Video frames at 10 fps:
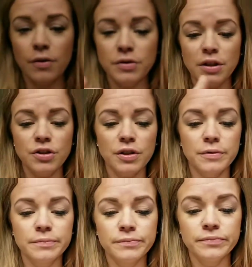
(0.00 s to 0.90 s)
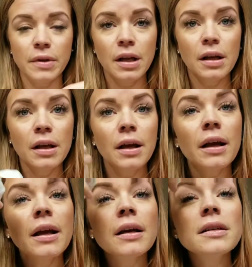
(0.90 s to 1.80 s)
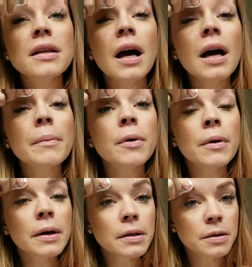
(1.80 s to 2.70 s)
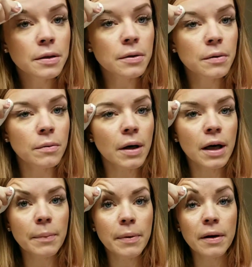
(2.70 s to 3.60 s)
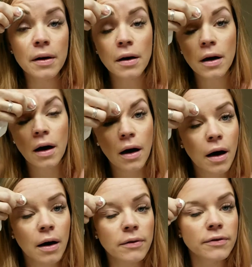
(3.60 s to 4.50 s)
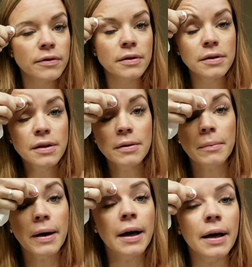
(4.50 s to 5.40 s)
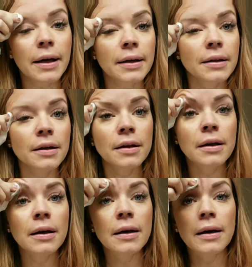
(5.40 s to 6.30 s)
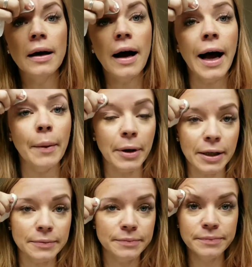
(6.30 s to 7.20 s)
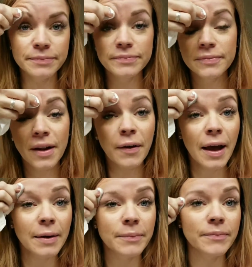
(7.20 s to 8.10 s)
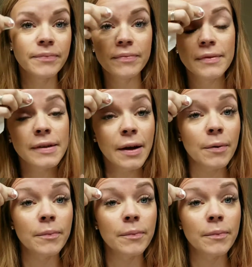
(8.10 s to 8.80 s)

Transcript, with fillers: tissue. And I'm going to wipe off my eyebrow. Okay, so